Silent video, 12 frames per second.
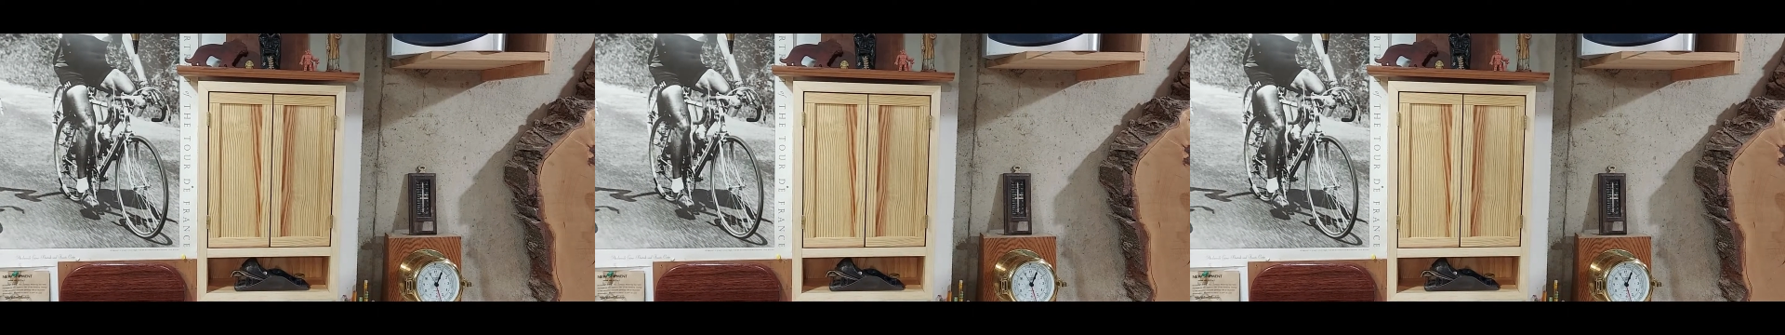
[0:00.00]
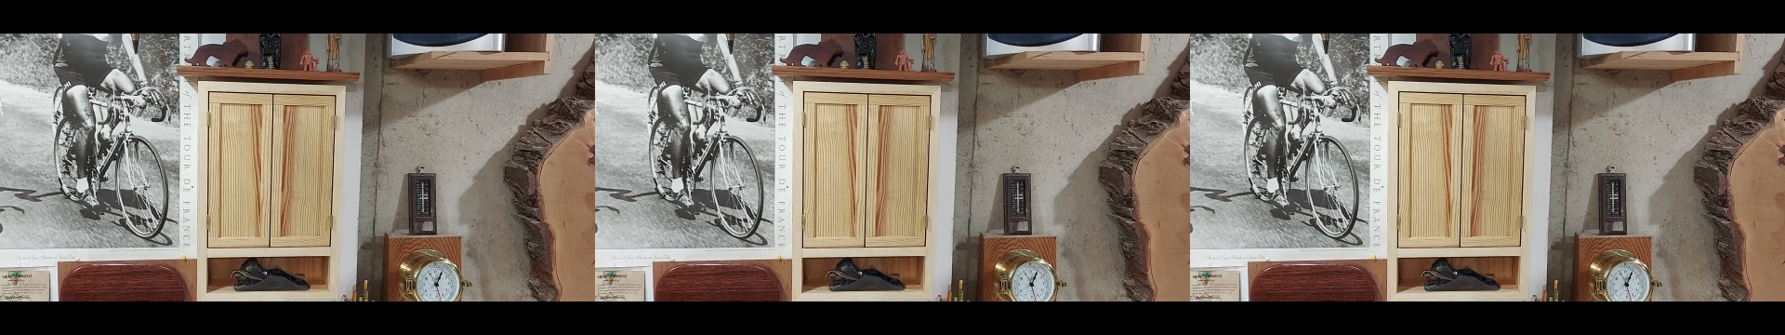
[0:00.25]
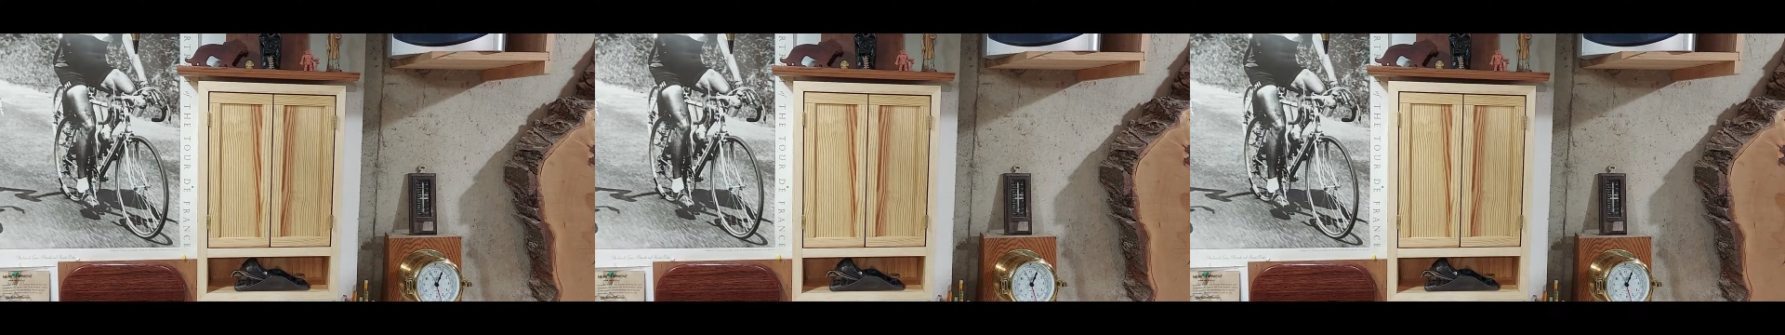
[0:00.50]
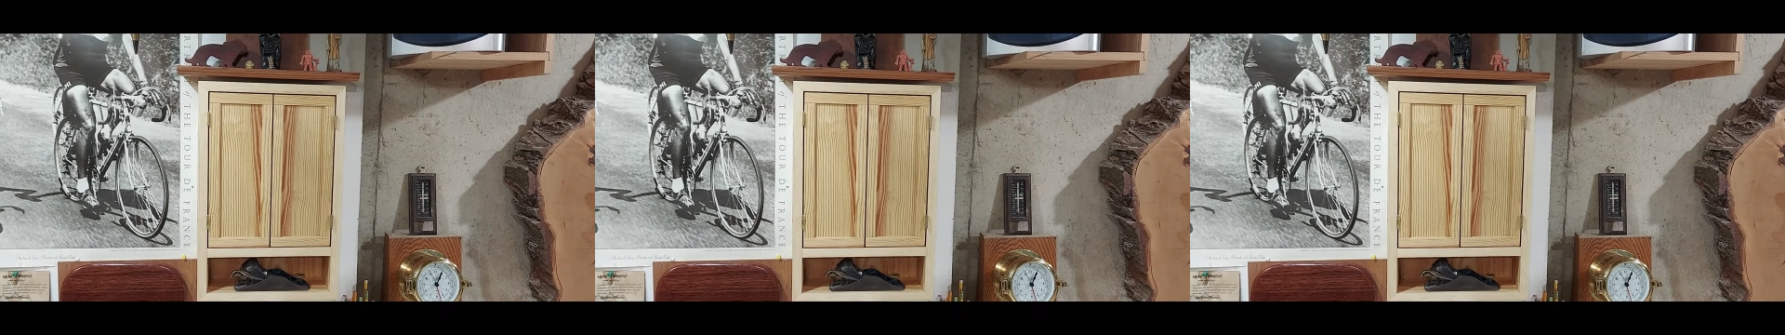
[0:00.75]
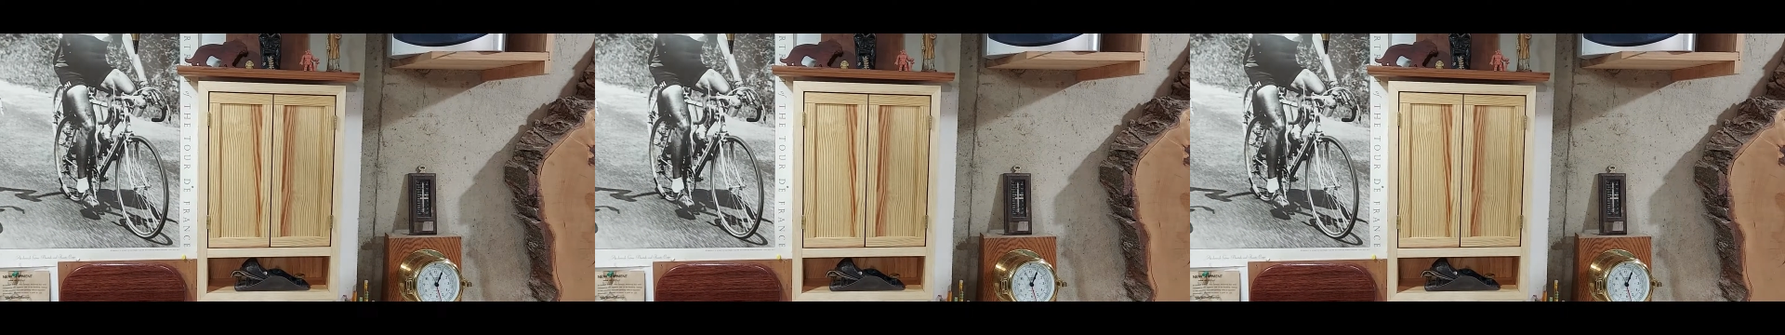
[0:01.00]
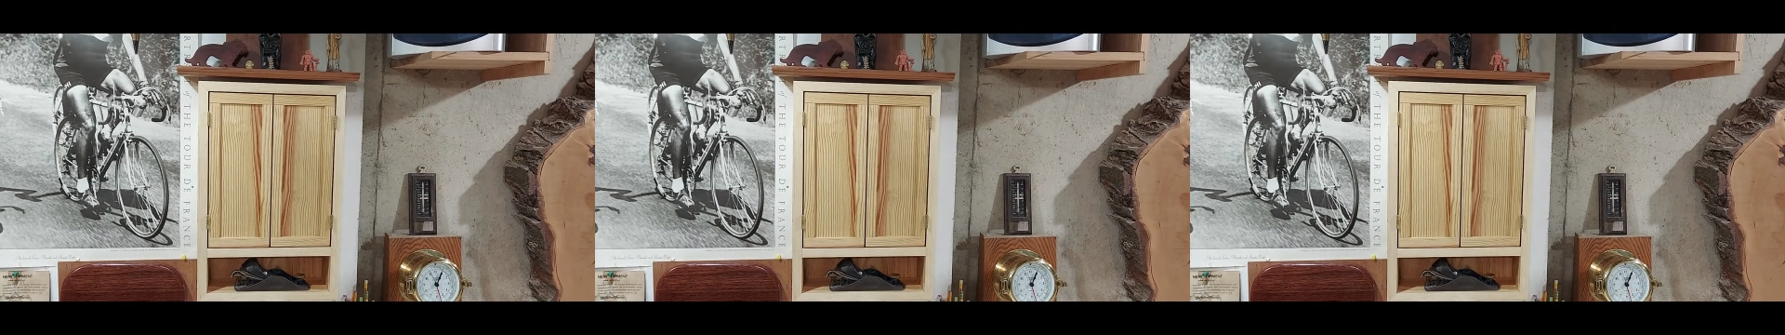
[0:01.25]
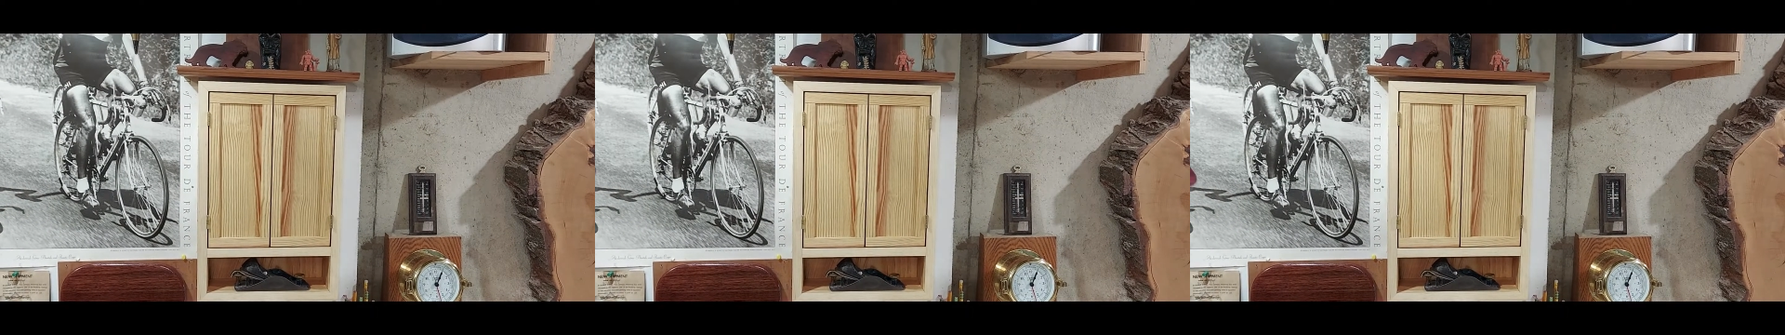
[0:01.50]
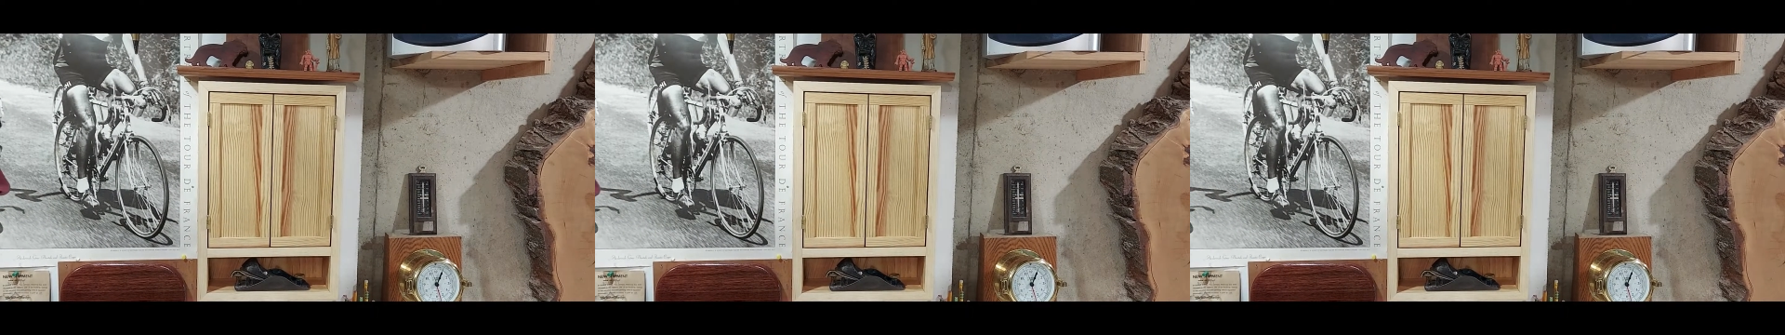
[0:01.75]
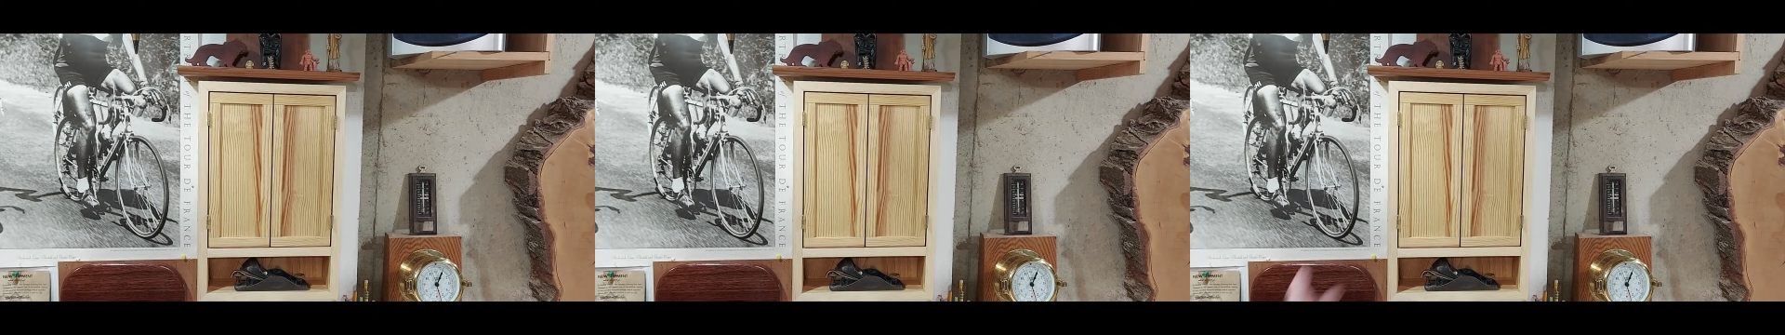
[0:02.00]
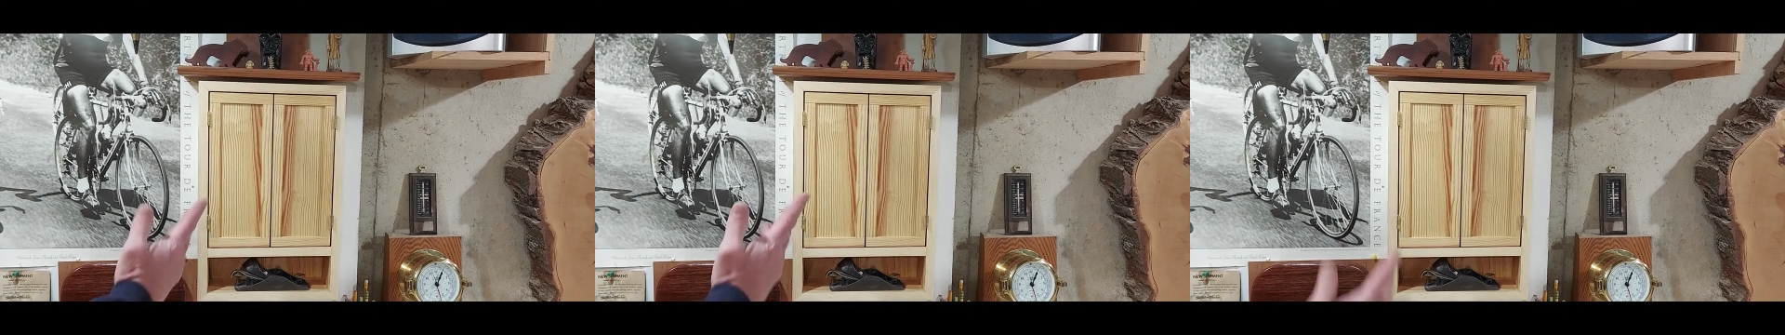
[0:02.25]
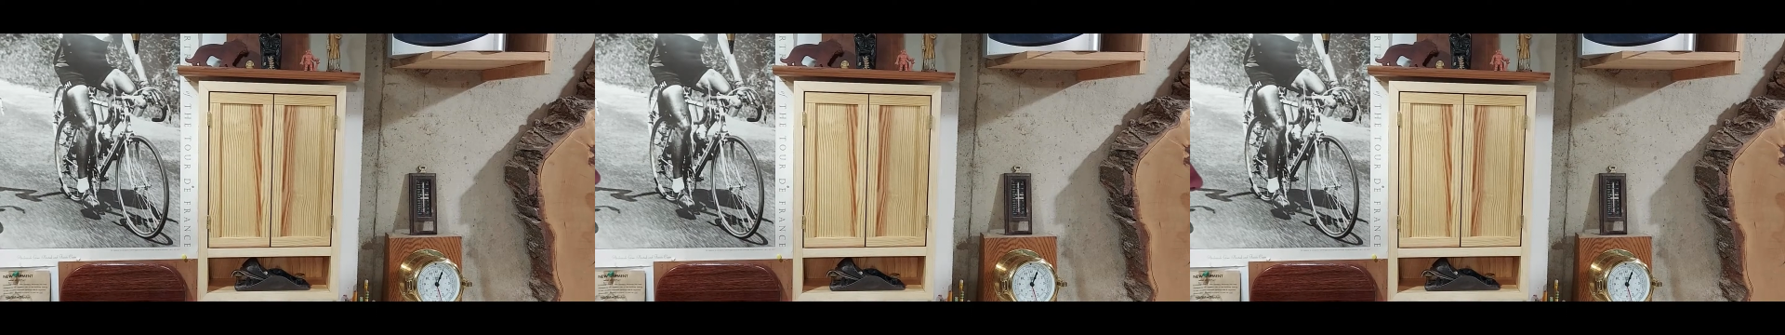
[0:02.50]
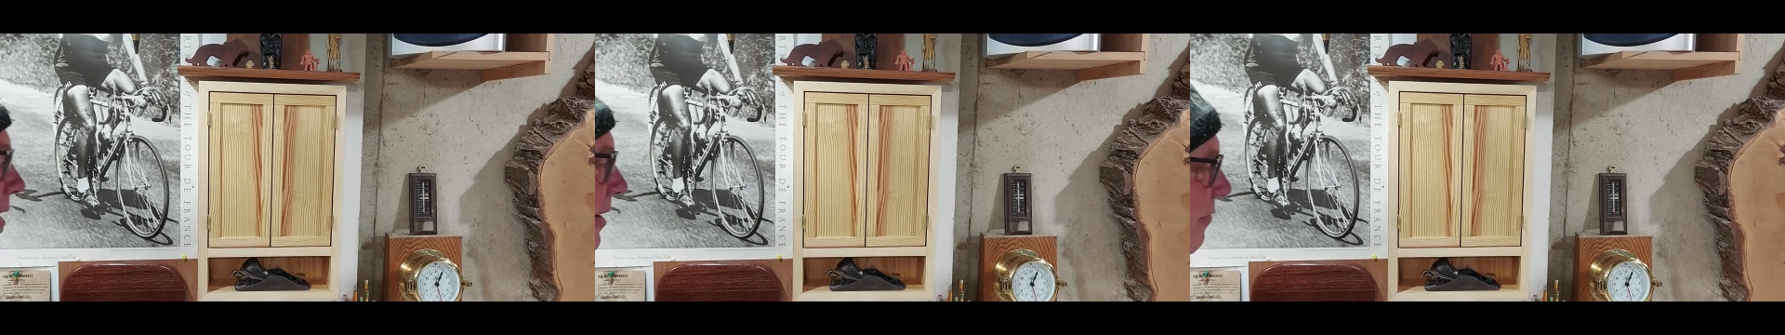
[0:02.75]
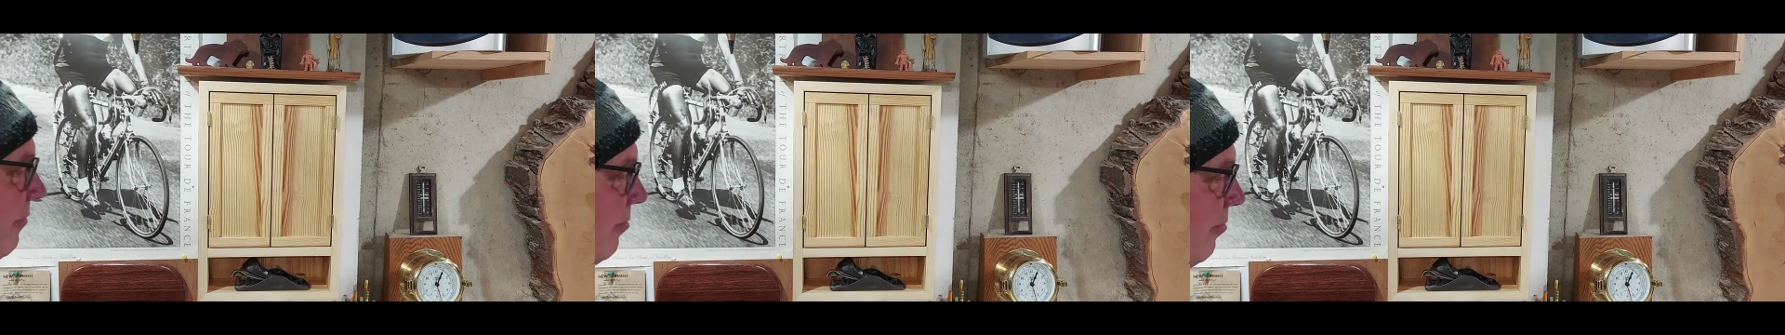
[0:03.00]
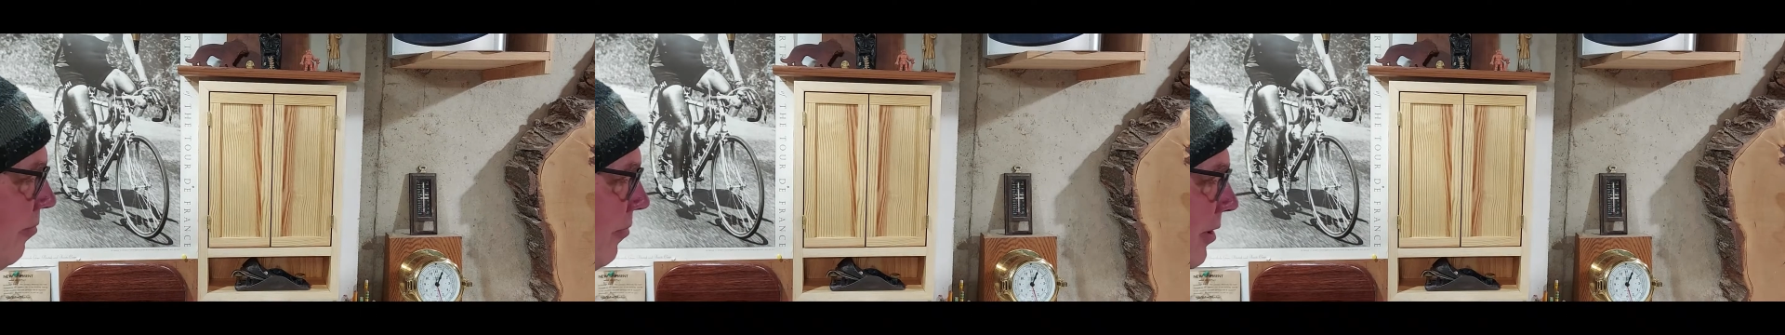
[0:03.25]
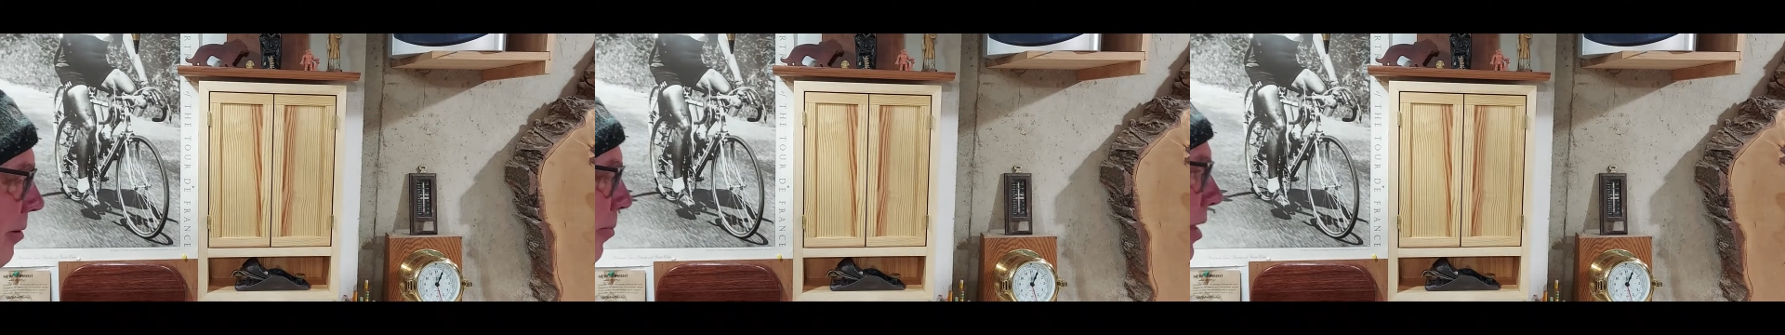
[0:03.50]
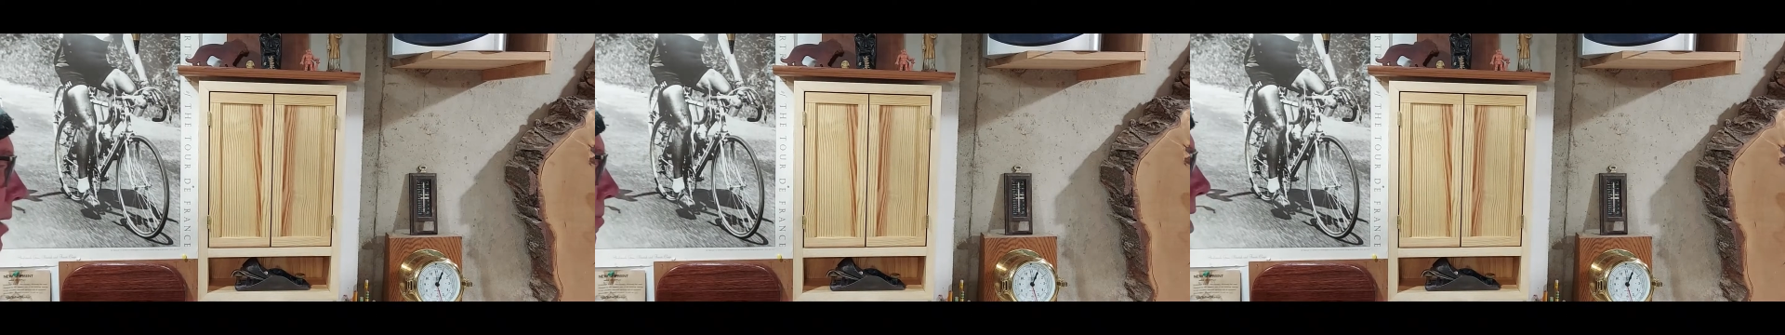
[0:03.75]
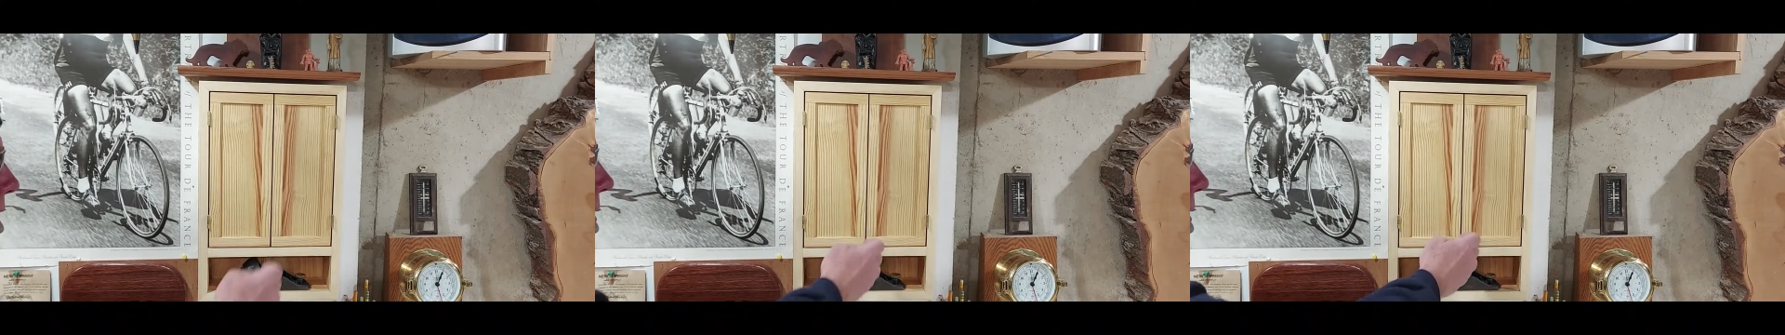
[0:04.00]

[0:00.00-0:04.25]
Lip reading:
(no speaker visible)